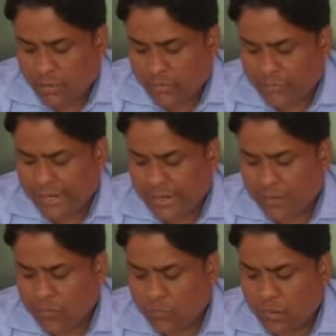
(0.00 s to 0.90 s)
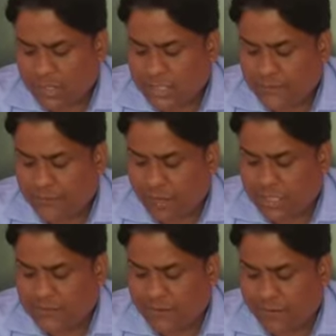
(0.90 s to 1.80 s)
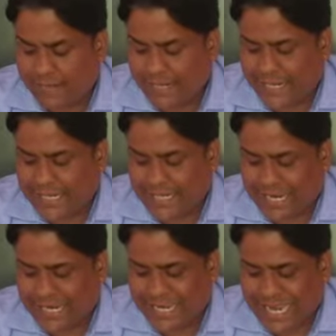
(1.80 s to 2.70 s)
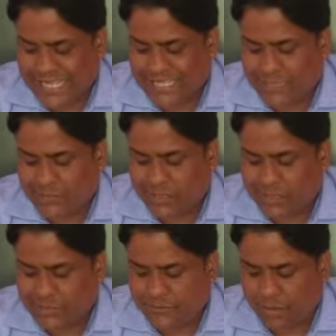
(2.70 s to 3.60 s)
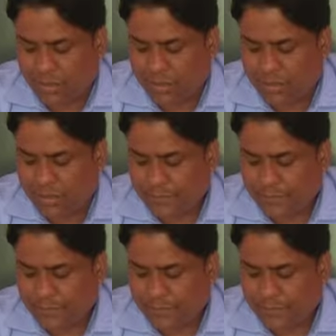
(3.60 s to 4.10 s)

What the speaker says: When water falls from a great height, as in waterfalls